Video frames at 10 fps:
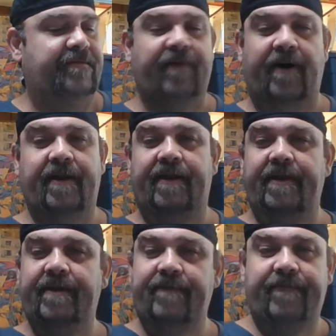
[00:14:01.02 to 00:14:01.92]
Fun.
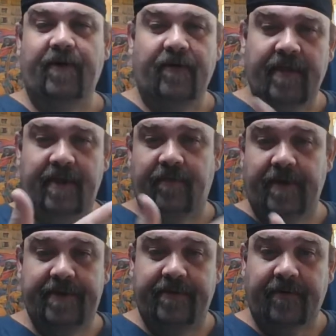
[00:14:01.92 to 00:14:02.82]
If you don't like
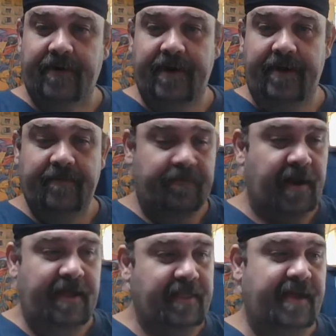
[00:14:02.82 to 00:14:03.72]
one story, you
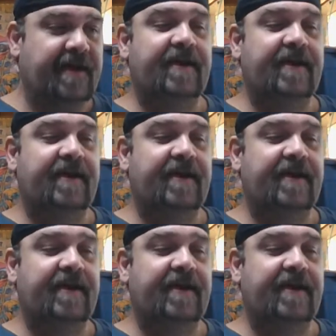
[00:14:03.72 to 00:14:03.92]
probably like a